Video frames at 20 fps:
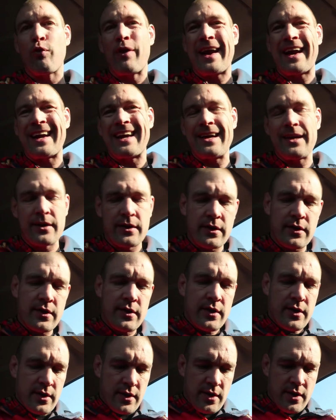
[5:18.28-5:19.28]
Rick.
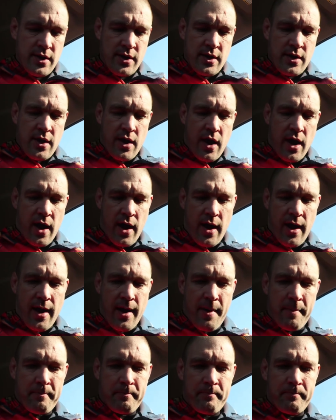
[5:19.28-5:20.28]

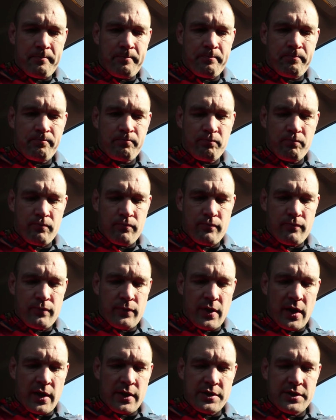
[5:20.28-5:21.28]
Um,
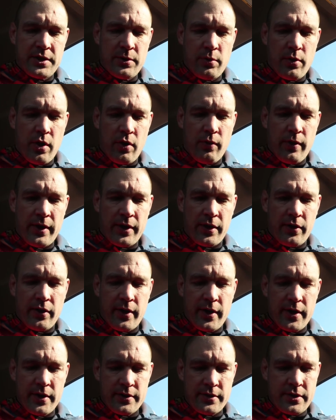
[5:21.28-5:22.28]
let's see what our
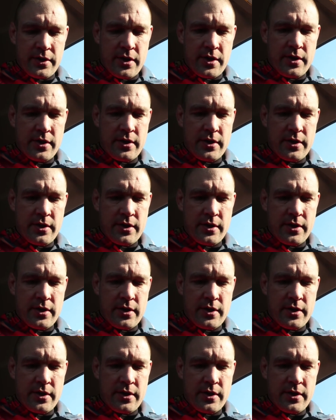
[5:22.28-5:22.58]
record is.